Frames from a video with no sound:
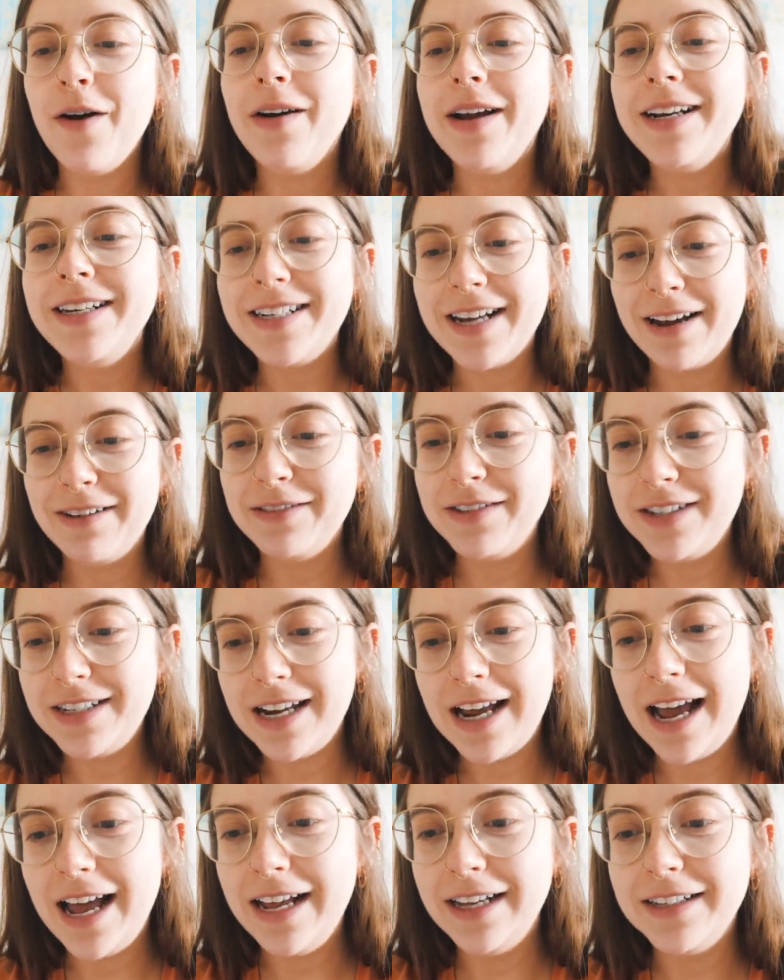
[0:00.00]
going
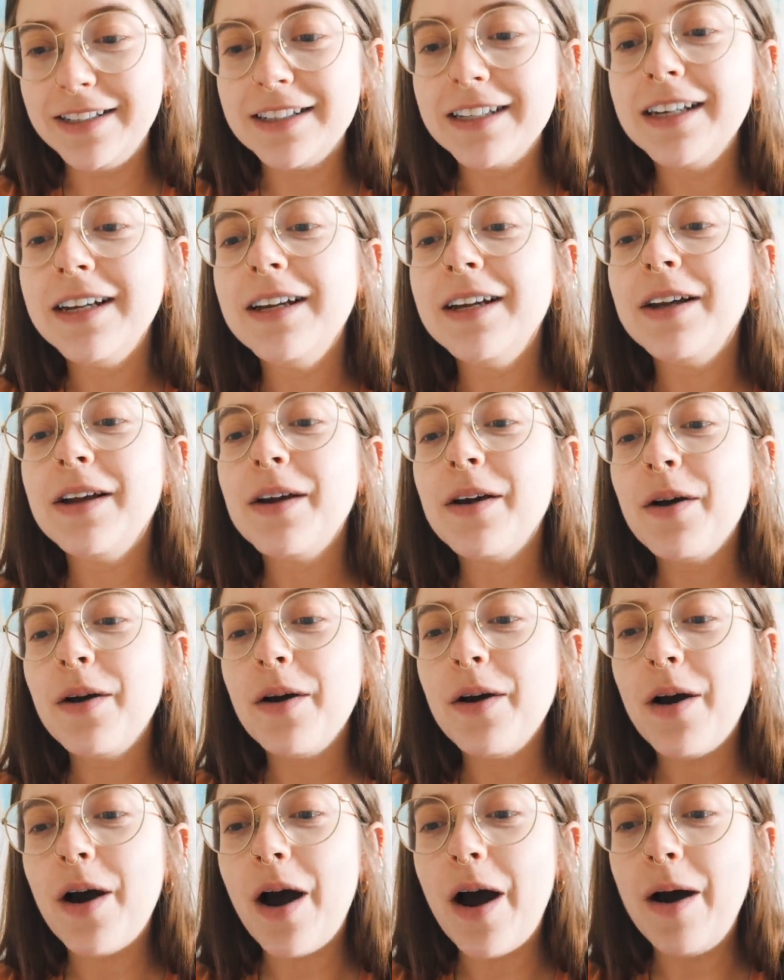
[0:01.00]
downstairs
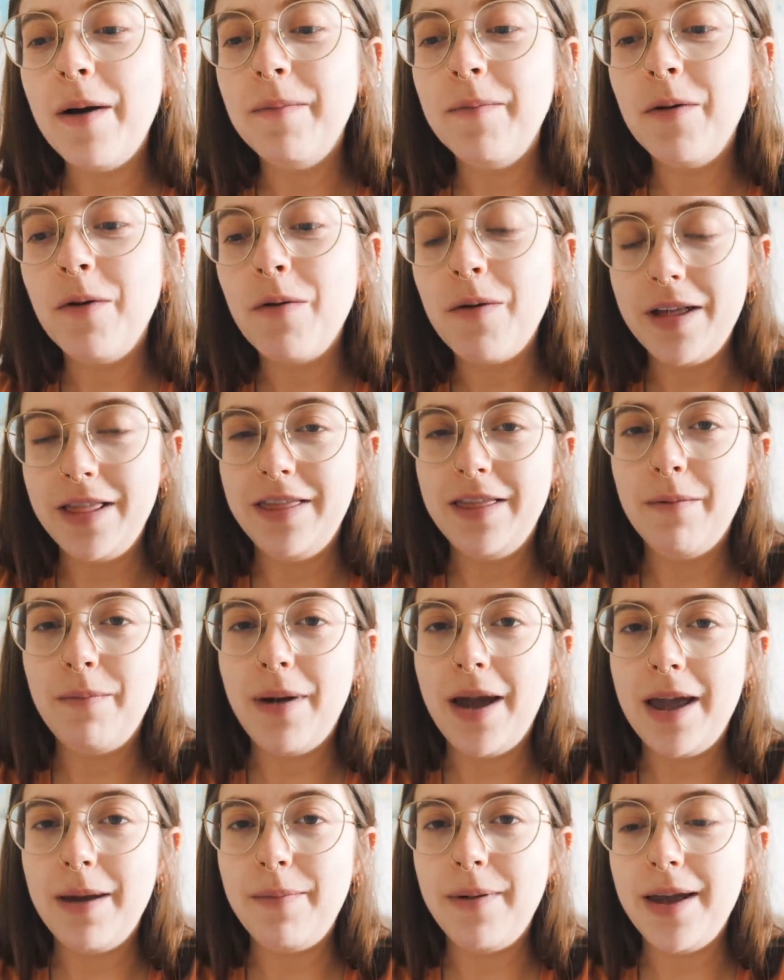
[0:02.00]
um, with the
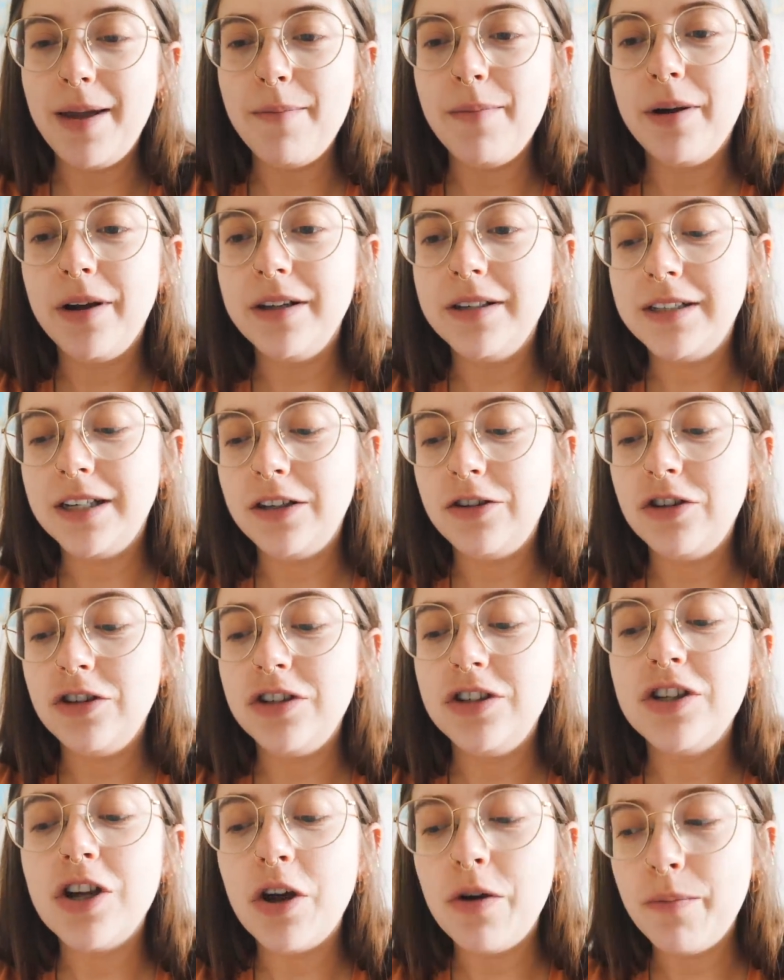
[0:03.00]
baby because there's
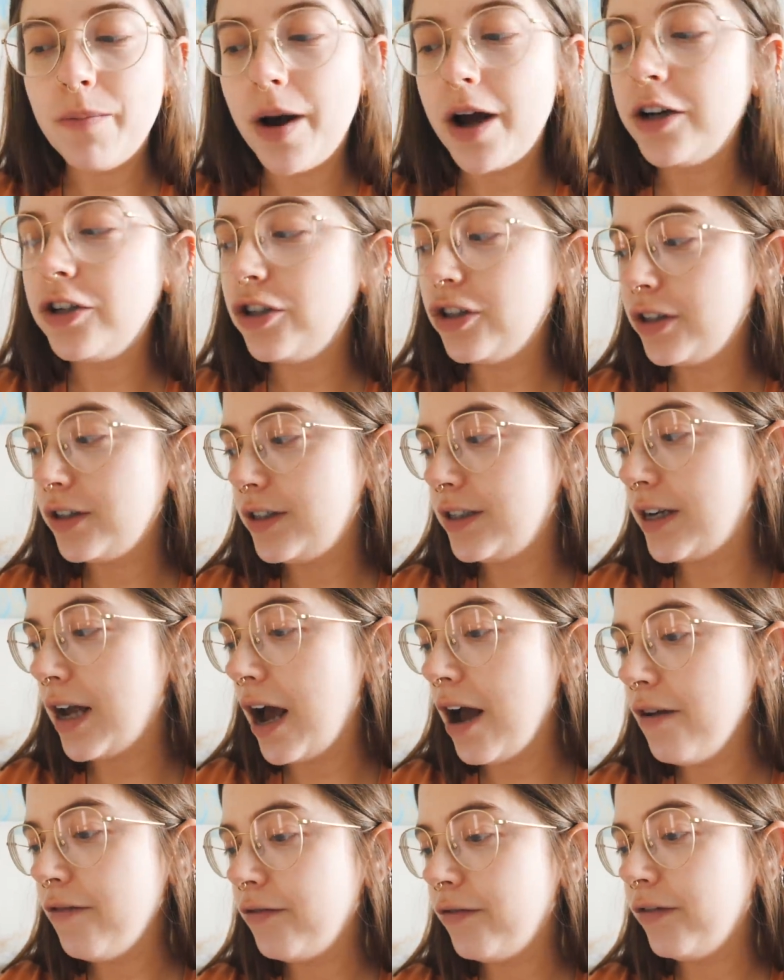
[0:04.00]
just so much
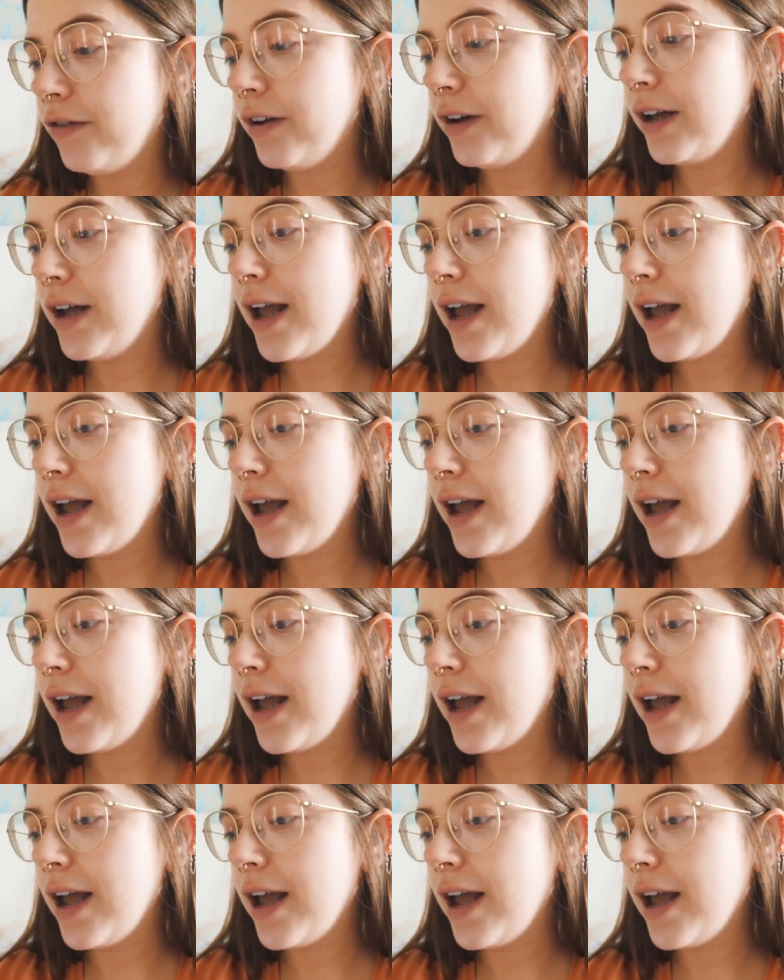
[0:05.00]
stuff